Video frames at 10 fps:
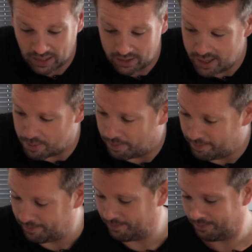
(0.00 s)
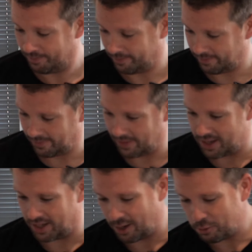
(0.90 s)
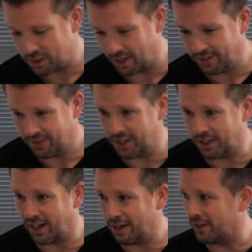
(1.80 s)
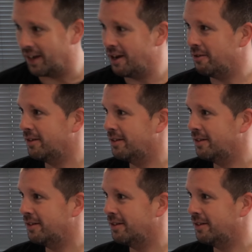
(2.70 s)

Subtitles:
Liam, there you go, sir. You can have it now.